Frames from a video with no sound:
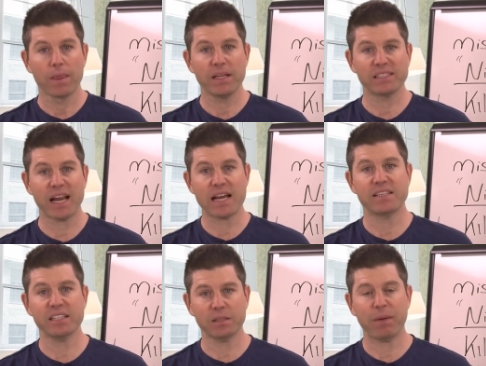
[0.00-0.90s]
this
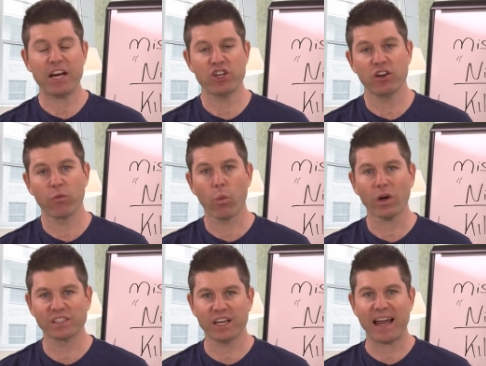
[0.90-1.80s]
anticipation of
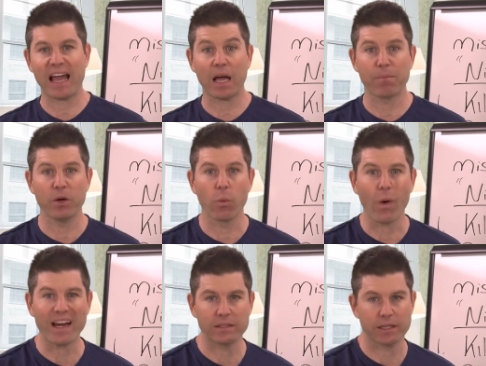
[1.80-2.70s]
what's going to happen,
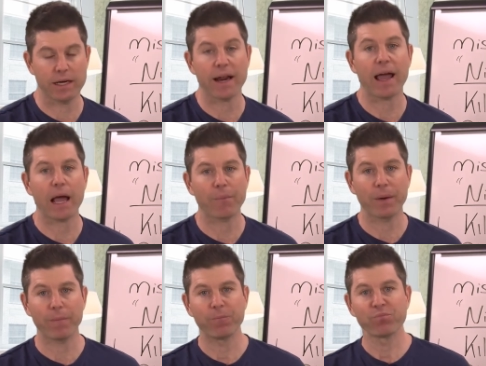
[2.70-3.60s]
when is it going to
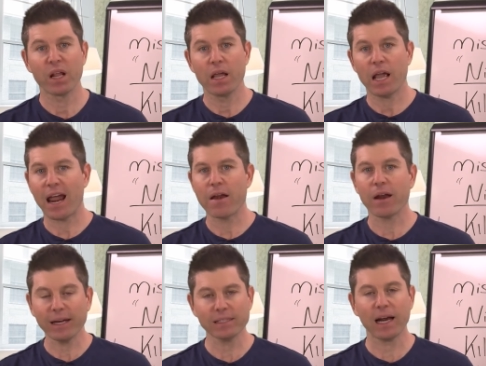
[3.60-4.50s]
happen. And
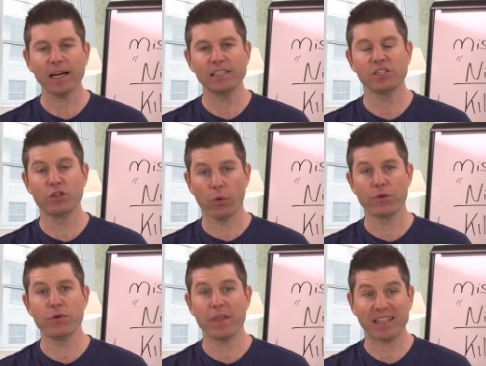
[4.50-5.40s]
nice guys
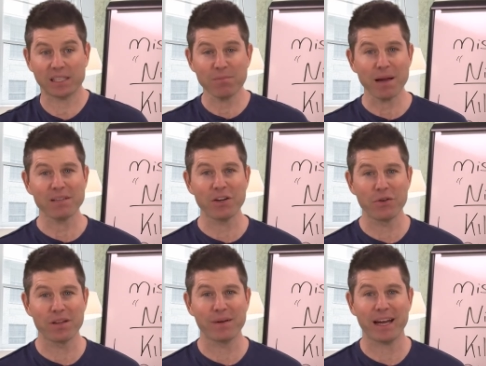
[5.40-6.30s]
don't do that. Sometimes they do
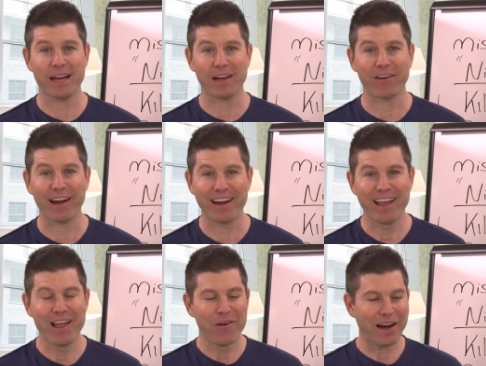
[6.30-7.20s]
it in the beginning,
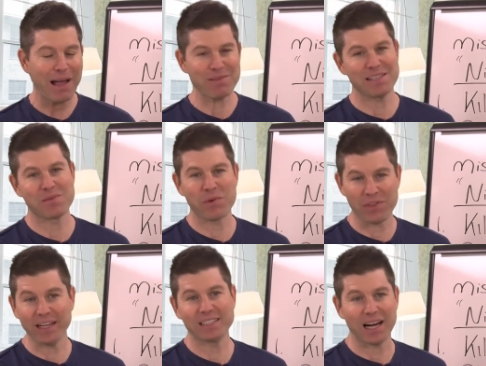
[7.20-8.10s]
right? What happens with
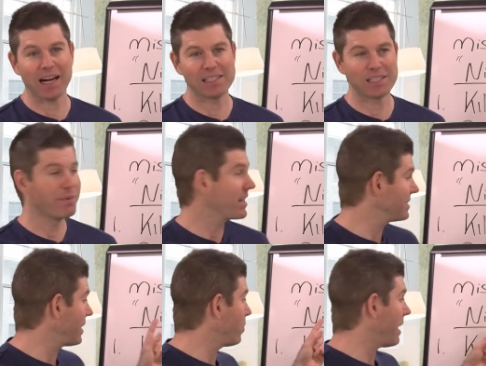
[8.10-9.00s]
nice guys is
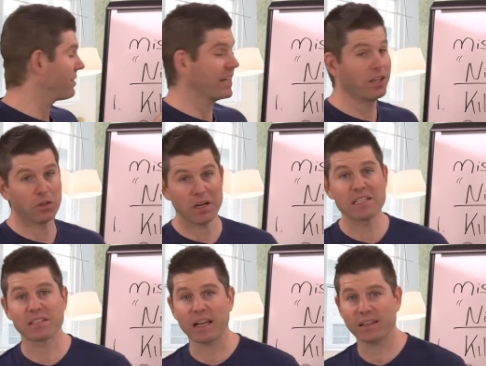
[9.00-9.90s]
because they don't have the killer
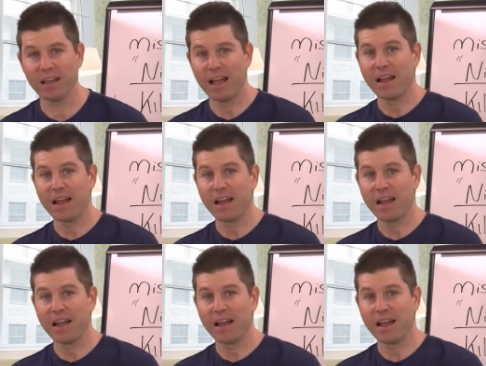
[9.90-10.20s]
instinct,